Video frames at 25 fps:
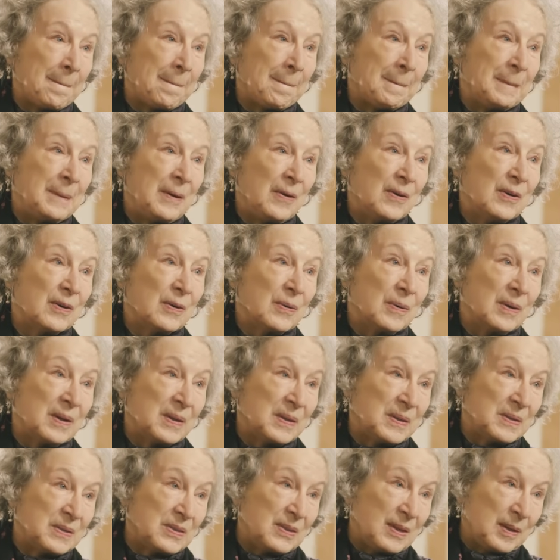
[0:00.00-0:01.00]
Not quite
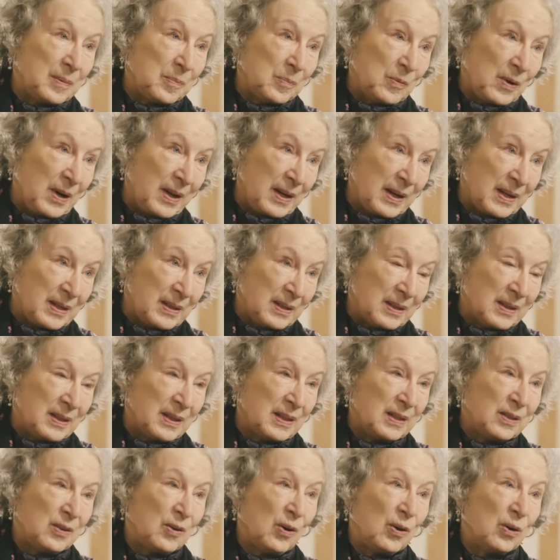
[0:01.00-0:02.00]
the same way,
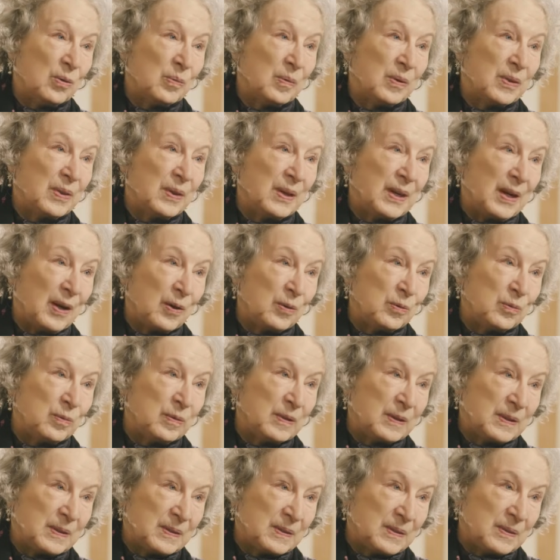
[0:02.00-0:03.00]
and not with the
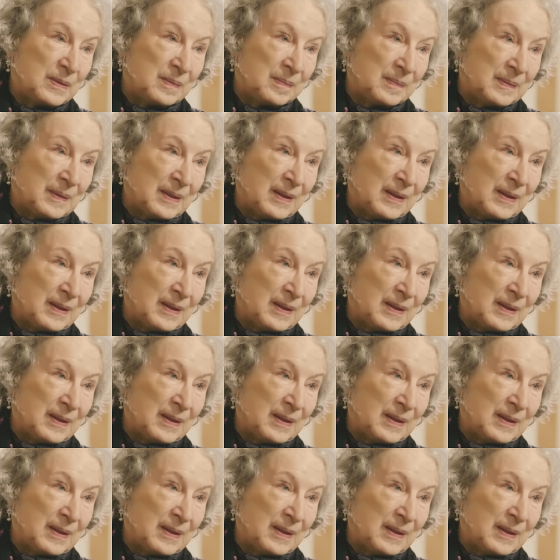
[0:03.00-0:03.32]
outfits.